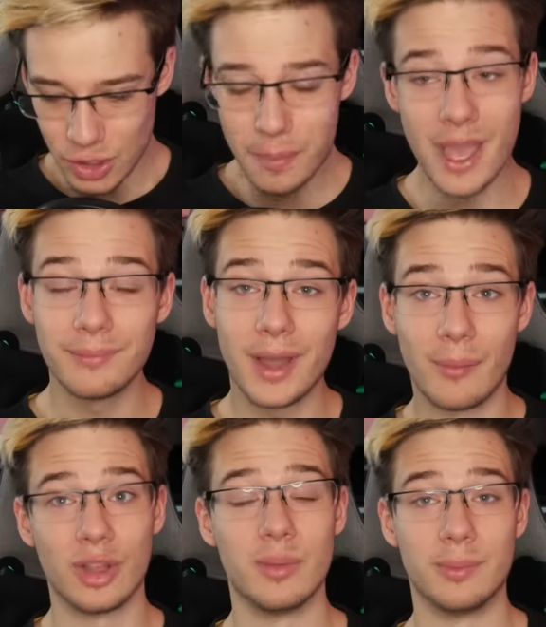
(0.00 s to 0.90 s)
you bet
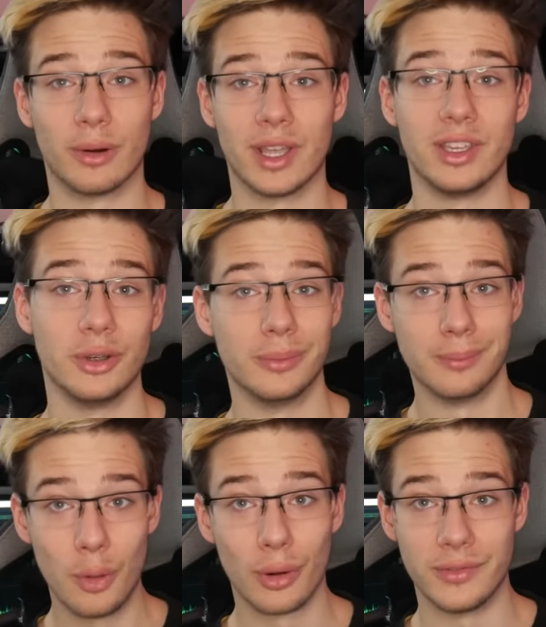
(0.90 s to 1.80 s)
I'm going to be bringing you
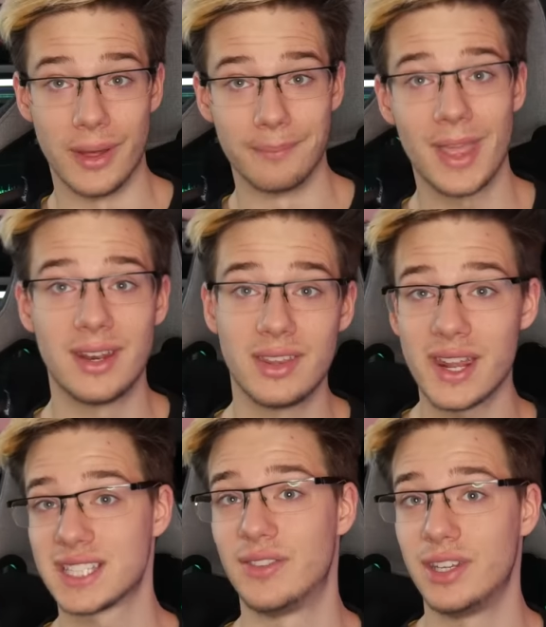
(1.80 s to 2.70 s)
more of them. And in the
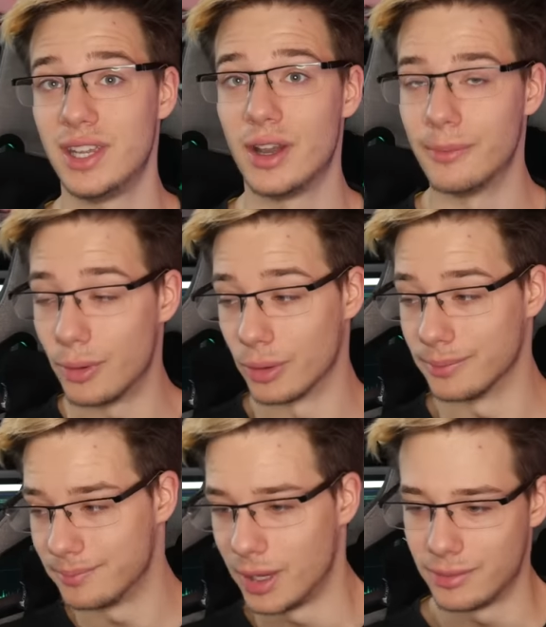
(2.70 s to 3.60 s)
next video
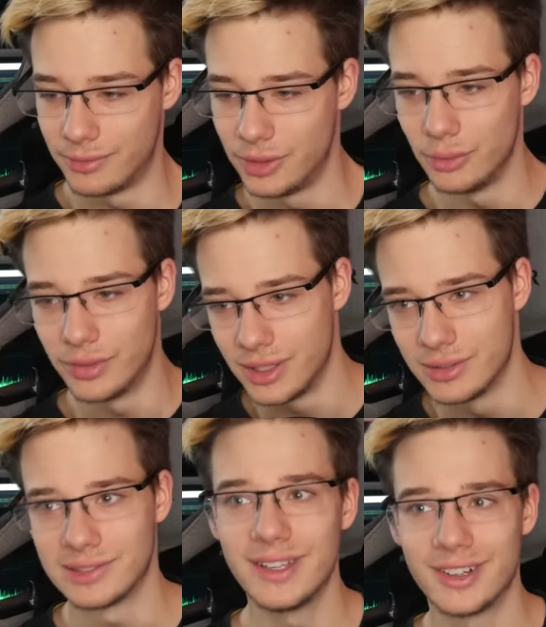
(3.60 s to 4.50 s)
or a few
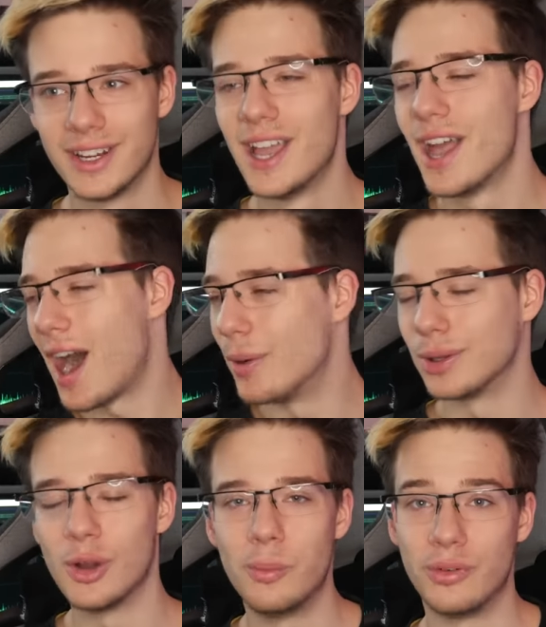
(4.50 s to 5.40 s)
videos later, I
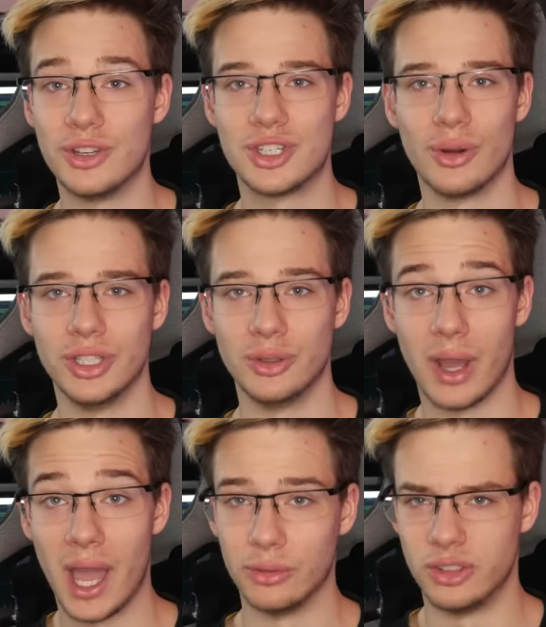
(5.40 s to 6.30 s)
will hopefully show you
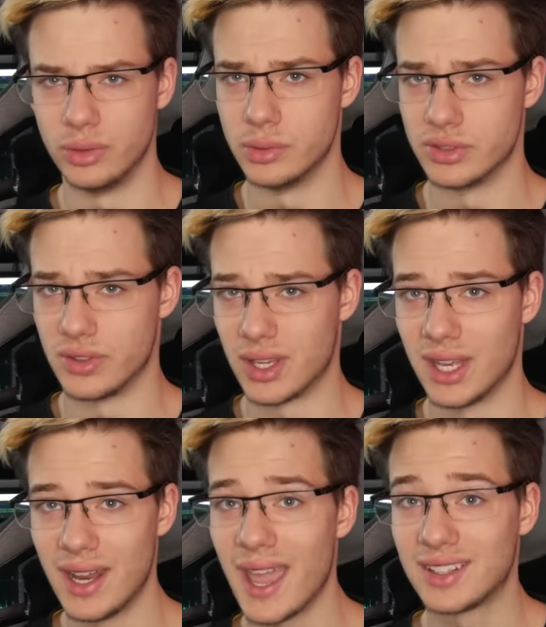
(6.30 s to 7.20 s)
how to use the
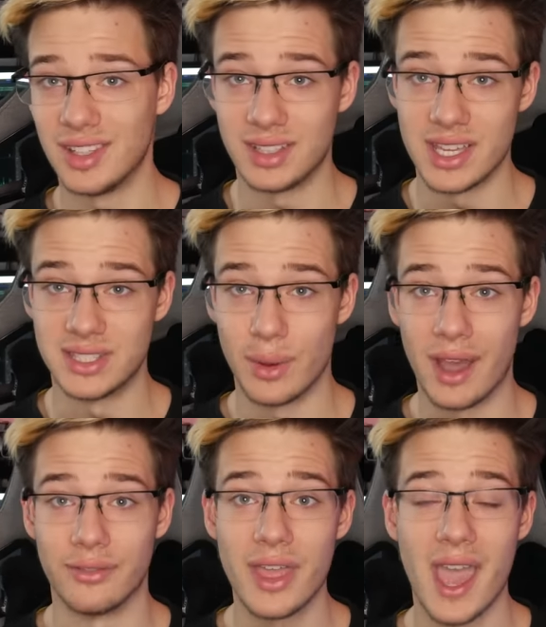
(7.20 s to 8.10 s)
Kinect in case you
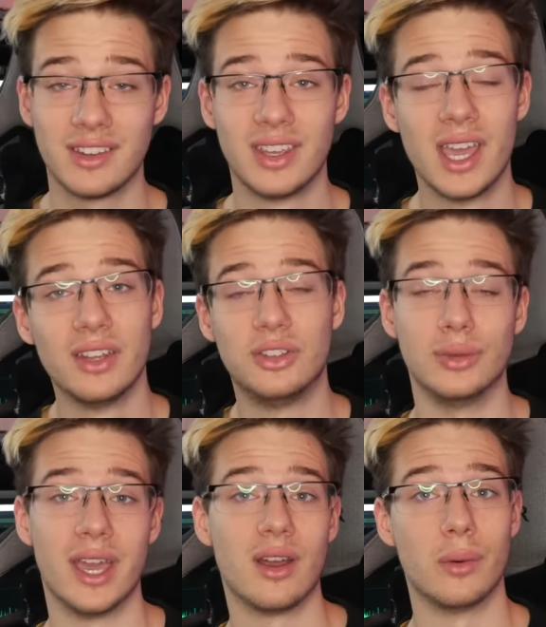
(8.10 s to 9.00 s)
have that to
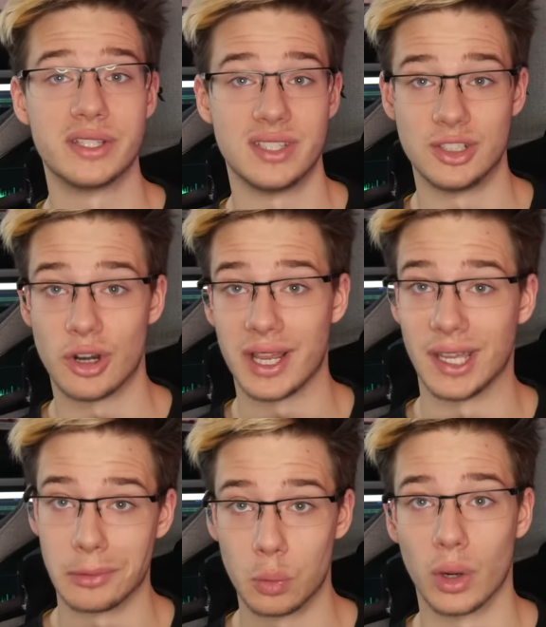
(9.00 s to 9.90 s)
get OSC
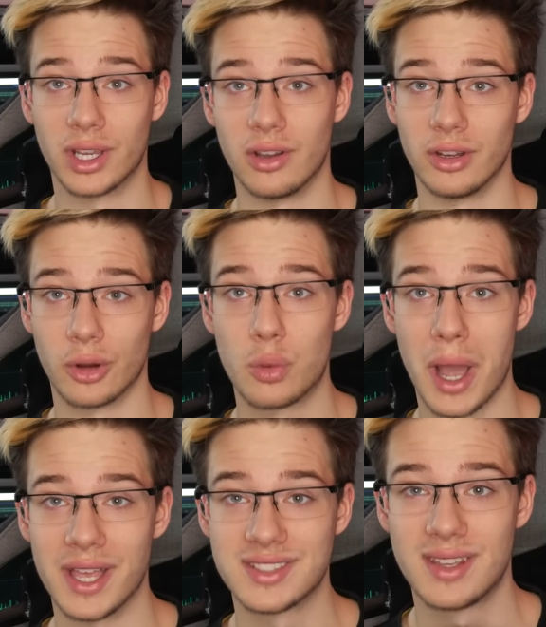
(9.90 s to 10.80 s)
tracking working on your
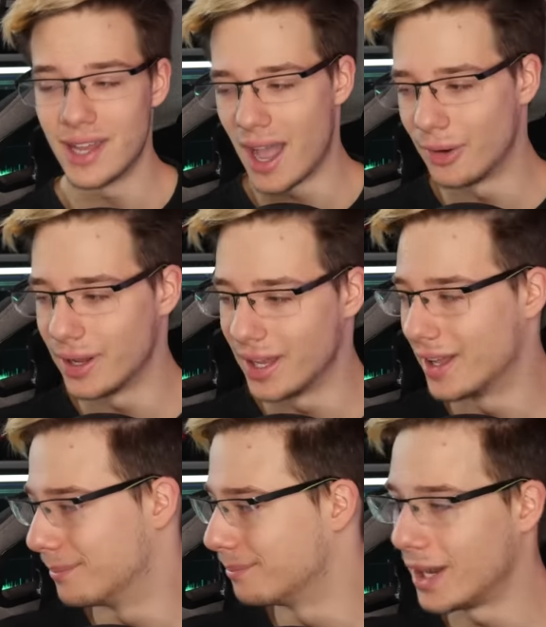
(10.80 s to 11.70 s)
Quest. Now,
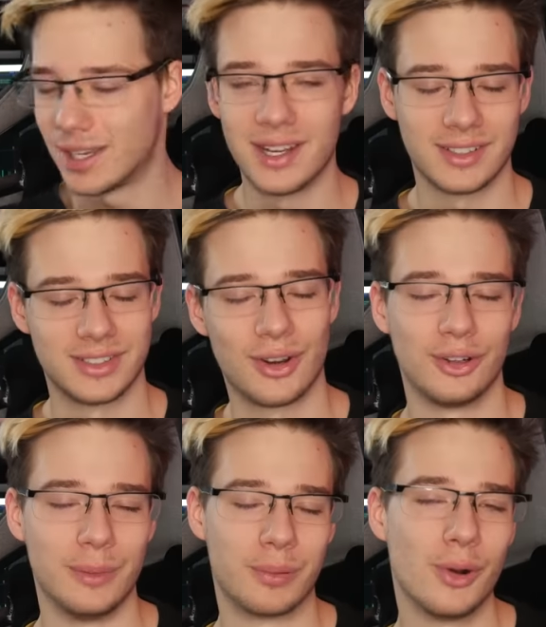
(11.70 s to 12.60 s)
uh, my Kinect is
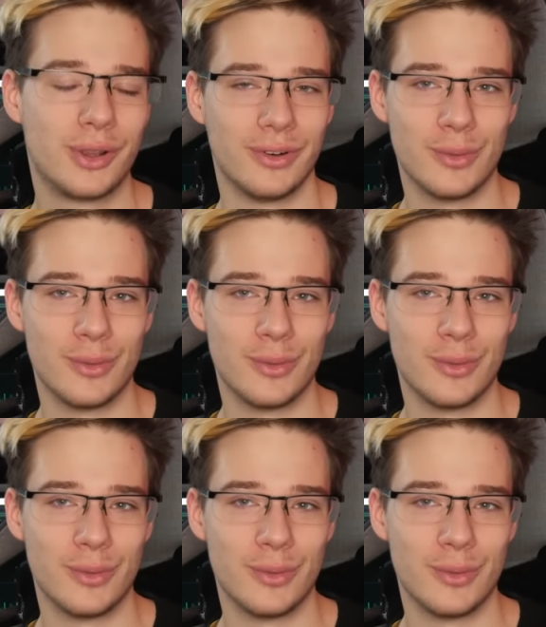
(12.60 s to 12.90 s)
currently broken,